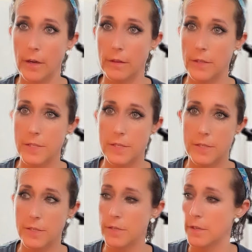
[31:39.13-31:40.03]

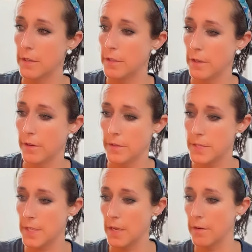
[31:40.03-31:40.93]
Let's clear
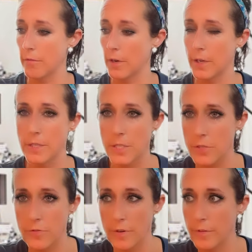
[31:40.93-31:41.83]
this and we're gonna
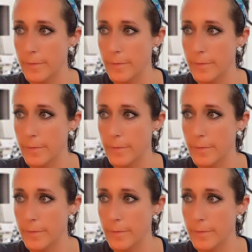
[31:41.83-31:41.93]
just read.